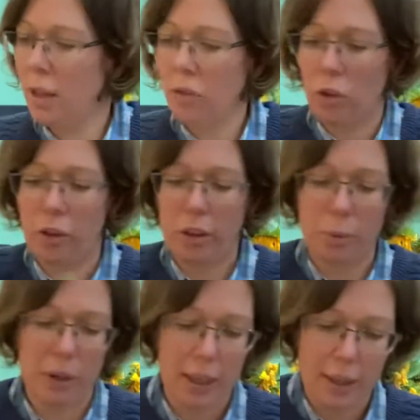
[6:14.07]
Got another one
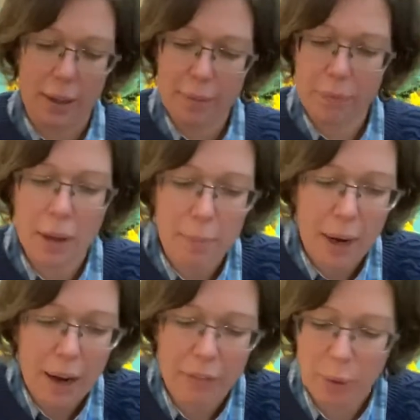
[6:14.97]
here. Might
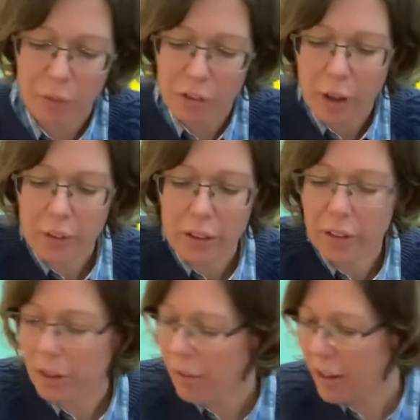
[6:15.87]
have that one for going the other
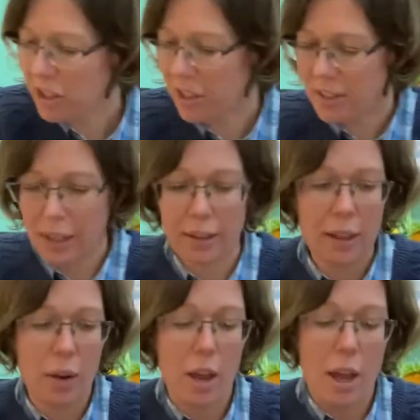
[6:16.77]
direction in a second.
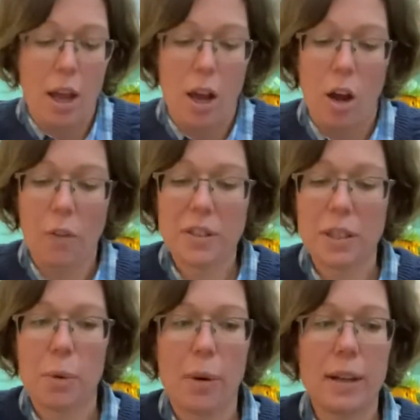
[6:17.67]
Now, obviously
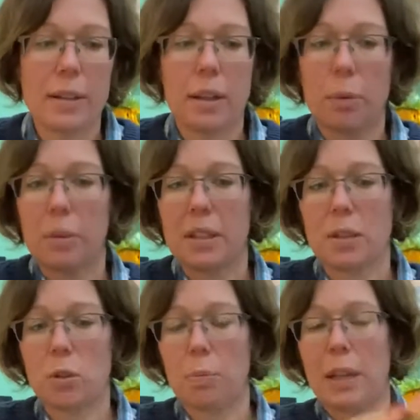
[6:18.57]
we're ending up with this
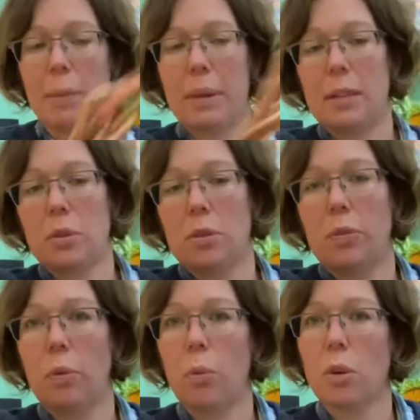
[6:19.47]
all being a bit sort of
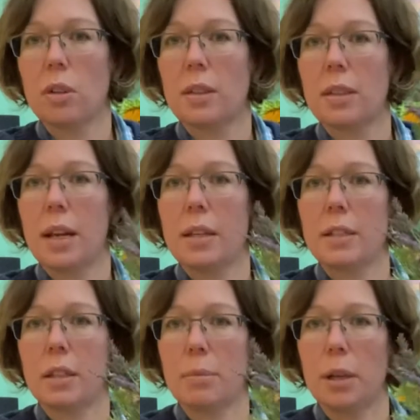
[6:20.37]
one-sided
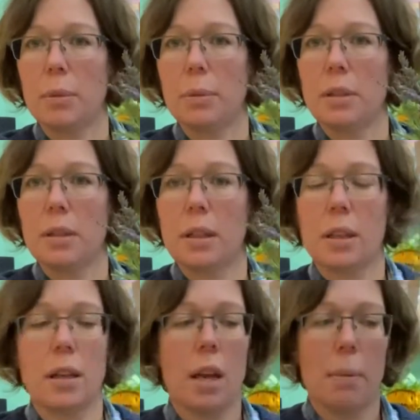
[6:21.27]
at the moment,
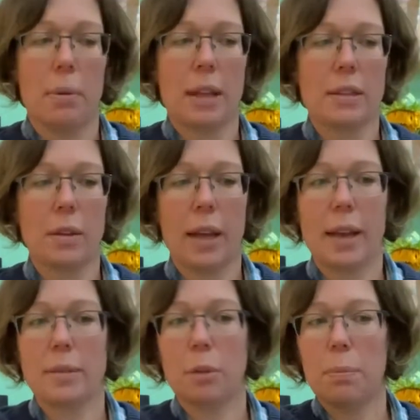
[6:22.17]
but that's okay
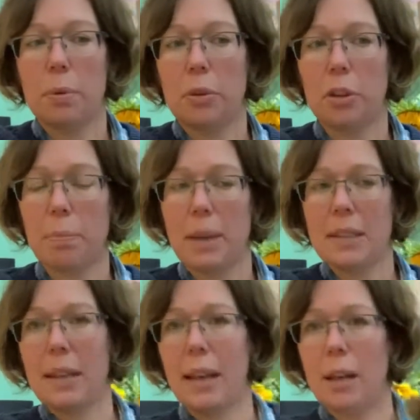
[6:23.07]
because I'm going to put another piece
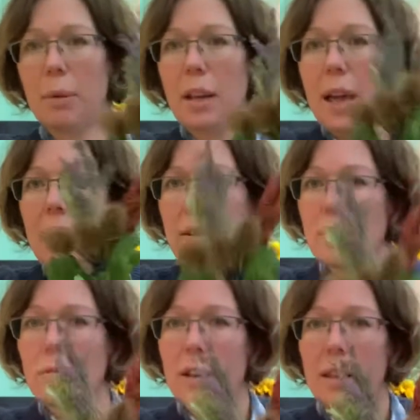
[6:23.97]
here and I'm going to hang
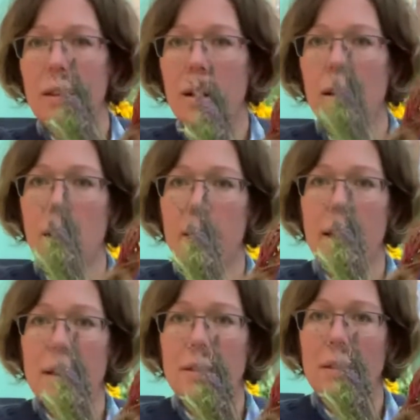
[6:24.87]
this wreath kind of like
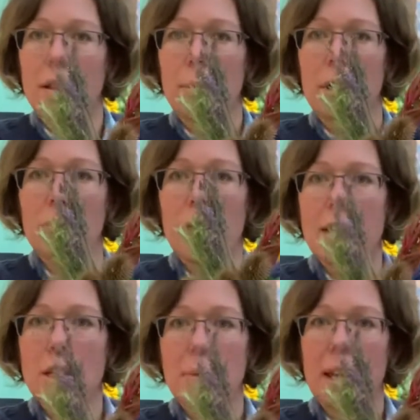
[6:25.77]
that. So there's going to be an
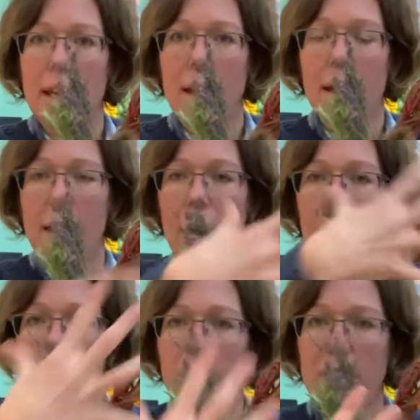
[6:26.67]
arrangement here
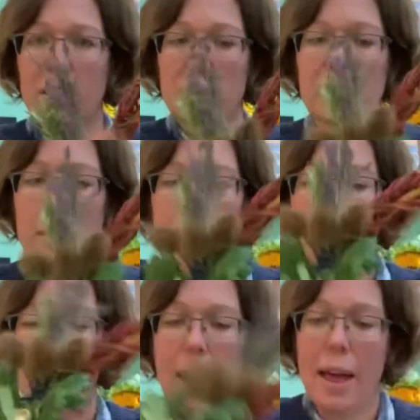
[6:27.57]
and the rest is just going to be
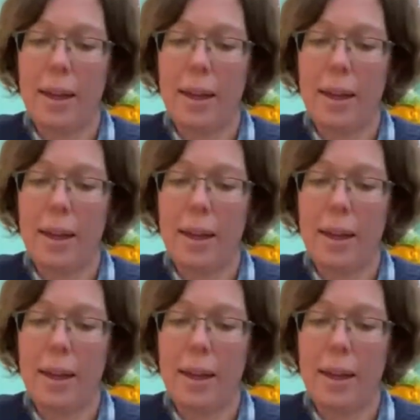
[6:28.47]
bare.